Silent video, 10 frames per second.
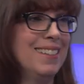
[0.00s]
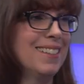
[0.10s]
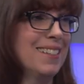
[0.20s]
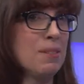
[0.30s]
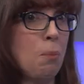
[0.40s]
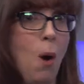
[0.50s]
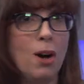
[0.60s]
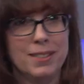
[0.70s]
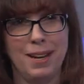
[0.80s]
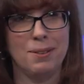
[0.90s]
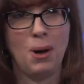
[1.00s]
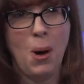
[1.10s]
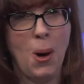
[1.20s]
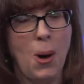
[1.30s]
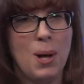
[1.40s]
Just yeah. to walk down the
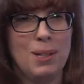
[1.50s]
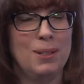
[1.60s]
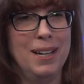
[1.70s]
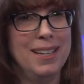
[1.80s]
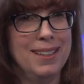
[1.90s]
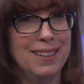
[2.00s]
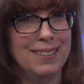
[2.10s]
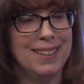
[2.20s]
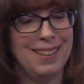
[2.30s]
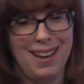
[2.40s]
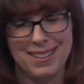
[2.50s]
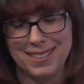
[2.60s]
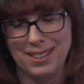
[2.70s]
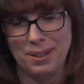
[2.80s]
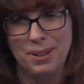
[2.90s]
hall or anything like that.
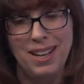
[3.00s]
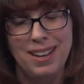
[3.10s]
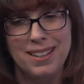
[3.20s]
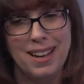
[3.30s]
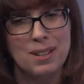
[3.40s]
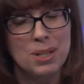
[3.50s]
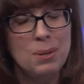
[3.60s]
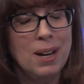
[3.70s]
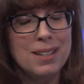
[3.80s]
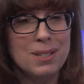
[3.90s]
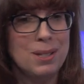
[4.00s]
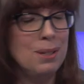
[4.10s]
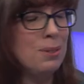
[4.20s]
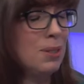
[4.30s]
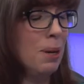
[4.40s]
So yeah. yeah, you guys
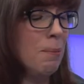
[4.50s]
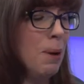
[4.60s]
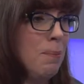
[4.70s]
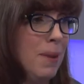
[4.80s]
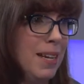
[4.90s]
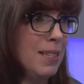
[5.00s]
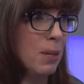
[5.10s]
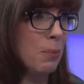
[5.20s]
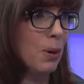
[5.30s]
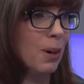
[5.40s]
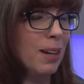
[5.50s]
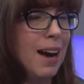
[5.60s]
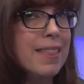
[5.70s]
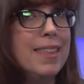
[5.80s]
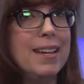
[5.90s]
do some amazing work.
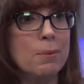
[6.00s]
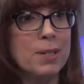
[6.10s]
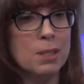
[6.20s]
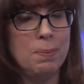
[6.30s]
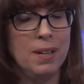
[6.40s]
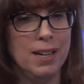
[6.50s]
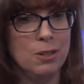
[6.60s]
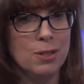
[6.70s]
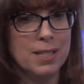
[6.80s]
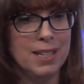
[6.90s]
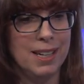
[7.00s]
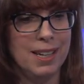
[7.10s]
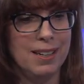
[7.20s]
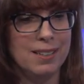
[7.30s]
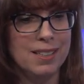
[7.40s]
I think what's been interesting
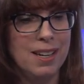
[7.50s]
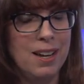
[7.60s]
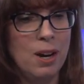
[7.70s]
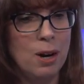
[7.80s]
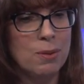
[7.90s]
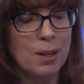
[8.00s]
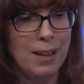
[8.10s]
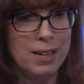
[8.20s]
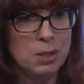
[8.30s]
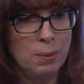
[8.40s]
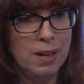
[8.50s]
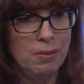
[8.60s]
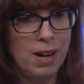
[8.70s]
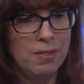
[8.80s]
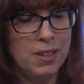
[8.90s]
is over the last
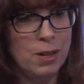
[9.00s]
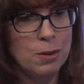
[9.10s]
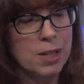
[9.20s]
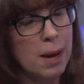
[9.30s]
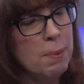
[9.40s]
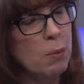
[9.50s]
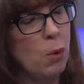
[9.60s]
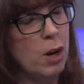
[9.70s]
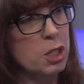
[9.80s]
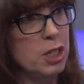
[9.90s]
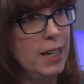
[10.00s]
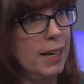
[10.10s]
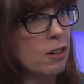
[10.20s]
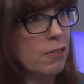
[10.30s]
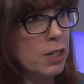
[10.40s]
twenty-five years, I've been watching
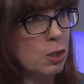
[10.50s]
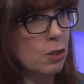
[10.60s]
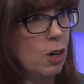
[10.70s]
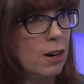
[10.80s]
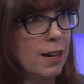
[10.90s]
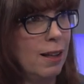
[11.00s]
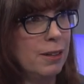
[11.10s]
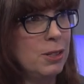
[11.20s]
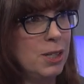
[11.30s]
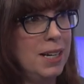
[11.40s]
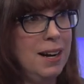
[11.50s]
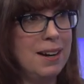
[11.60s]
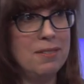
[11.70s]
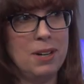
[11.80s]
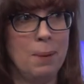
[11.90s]
interventional cardiology
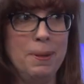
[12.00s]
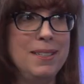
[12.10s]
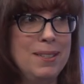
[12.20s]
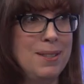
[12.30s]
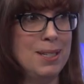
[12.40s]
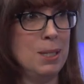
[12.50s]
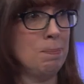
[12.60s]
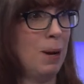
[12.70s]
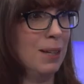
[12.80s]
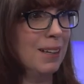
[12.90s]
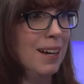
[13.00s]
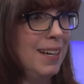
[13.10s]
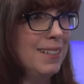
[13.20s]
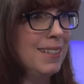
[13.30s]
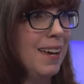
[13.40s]
kind of come into the spotlight.
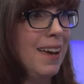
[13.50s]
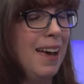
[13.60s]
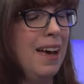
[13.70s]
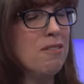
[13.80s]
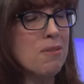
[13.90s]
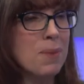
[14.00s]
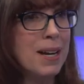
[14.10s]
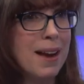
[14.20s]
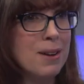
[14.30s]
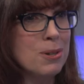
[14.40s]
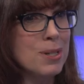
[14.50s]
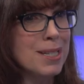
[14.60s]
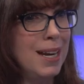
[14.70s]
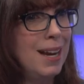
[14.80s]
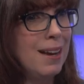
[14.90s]
Yeah. And from what I
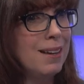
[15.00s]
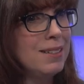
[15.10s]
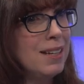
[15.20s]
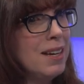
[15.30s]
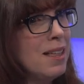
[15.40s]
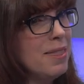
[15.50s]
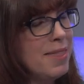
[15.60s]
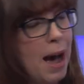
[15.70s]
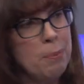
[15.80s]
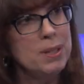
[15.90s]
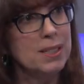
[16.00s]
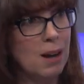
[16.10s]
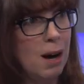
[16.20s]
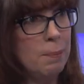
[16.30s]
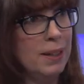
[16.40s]
understand, that was
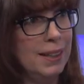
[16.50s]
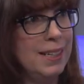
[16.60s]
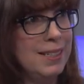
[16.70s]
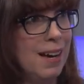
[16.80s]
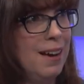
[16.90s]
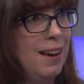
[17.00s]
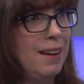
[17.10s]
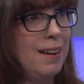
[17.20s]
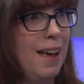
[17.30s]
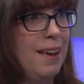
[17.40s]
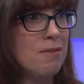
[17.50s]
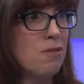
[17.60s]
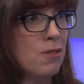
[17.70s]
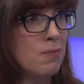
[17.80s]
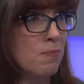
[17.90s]
commonly done
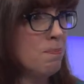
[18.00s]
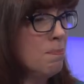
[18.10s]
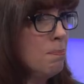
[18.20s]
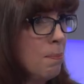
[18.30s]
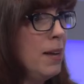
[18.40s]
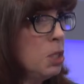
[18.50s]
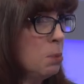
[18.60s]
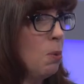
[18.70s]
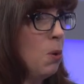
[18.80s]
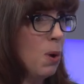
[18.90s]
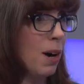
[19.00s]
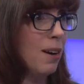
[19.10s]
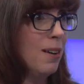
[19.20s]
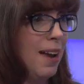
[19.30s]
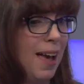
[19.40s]
much
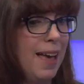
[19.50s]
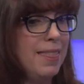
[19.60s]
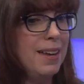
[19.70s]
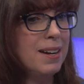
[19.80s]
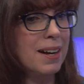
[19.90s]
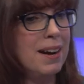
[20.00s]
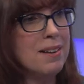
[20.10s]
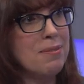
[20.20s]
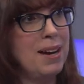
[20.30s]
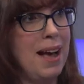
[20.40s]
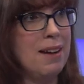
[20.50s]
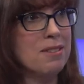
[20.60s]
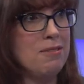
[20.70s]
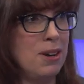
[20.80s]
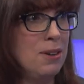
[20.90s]
more, yeah. and then it kind of went out
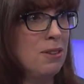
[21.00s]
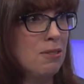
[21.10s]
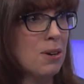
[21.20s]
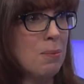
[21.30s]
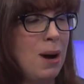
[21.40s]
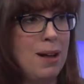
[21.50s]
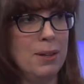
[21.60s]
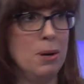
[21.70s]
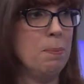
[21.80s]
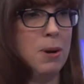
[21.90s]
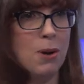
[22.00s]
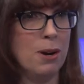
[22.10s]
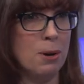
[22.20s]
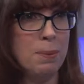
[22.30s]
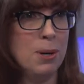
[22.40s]
of vogue for a yeah. while, and open
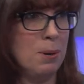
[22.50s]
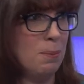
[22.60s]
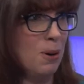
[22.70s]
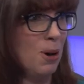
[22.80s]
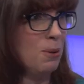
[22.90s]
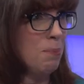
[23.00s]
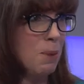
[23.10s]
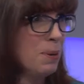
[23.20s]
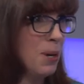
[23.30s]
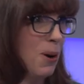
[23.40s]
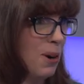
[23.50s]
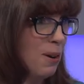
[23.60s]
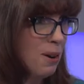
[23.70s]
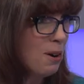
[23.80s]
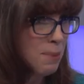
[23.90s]
heart, open heart, open
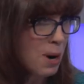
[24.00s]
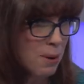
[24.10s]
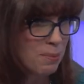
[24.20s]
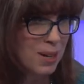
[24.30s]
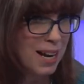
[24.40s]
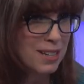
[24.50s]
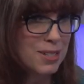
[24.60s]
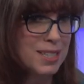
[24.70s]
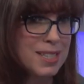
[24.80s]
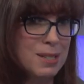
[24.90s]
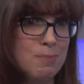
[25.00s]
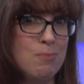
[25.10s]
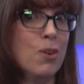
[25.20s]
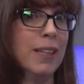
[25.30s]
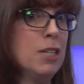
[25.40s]
heart, open yeah. heart kind of just
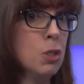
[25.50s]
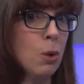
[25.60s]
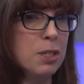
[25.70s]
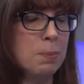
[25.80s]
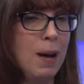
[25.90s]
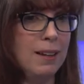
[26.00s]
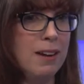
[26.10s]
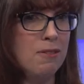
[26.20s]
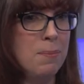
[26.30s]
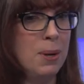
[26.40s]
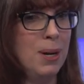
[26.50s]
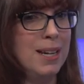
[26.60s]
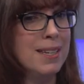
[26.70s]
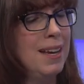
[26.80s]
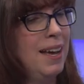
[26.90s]
really stole the spotlight from you
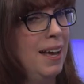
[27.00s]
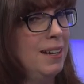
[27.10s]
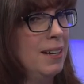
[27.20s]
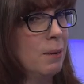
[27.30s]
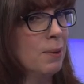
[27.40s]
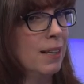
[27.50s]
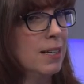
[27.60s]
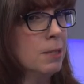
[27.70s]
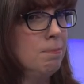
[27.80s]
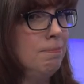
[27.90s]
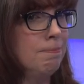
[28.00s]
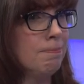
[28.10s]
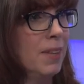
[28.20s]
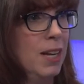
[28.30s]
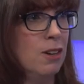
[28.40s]
guys, and then they realized, hmm,
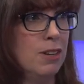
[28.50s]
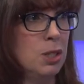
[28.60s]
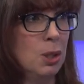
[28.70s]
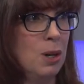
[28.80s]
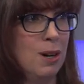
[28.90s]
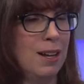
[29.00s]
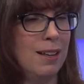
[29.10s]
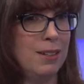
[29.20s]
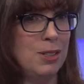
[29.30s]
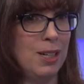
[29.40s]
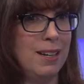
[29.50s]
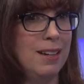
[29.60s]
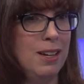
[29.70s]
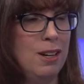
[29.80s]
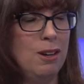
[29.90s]
interventional cardiology,
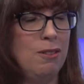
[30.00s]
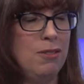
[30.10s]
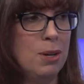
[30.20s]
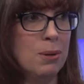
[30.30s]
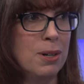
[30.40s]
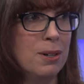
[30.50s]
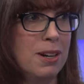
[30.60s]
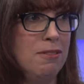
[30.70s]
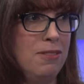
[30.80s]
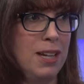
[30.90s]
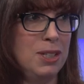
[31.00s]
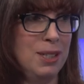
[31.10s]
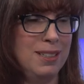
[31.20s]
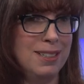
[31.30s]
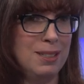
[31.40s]
fewer
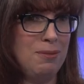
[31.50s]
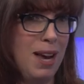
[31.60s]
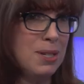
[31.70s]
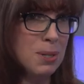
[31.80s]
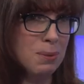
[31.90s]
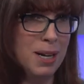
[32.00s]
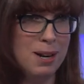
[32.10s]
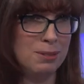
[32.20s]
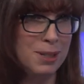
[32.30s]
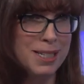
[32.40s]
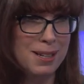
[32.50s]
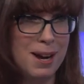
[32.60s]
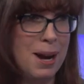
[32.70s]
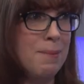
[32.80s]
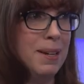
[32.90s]
infections, faster recovery
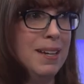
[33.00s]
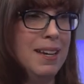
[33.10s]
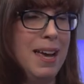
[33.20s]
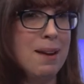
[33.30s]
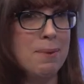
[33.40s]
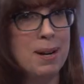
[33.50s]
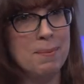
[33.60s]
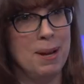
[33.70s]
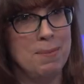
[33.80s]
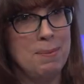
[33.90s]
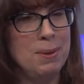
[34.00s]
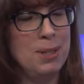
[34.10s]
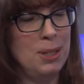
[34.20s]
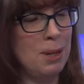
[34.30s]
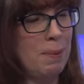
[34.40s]
time, yeah. and hey, wait a minute, maybe we
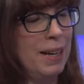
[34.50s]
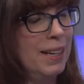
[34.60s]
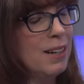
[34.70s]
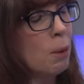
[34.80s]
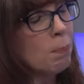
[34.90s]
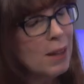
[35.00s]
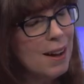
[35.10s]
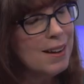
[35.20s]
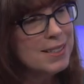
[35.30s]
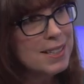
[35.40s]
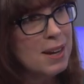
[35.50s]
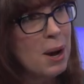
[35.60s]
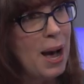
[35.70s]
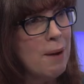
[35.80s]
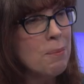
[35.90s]
should get back in there. Plus,
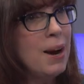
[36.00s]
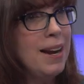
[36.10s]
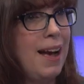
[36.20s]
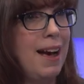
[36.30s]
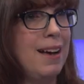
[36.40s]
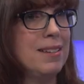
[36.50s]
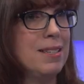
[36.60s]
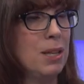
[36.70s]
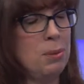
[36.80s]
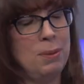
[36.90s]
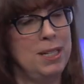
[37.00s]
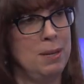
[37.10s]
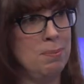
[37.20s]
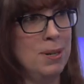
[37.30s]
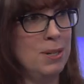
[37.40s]
what has the three
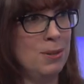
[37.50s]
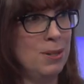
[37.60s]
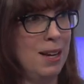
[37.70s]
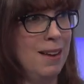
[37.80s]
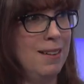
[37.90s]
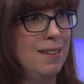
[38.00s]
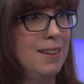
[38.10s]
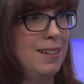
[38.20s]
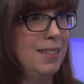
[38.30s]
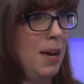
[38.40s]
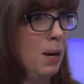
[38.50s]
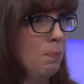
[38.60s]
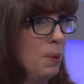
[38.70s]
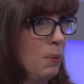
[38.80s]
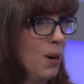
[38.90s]
D printer done to
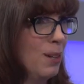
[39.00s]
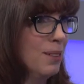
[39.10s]
help you all?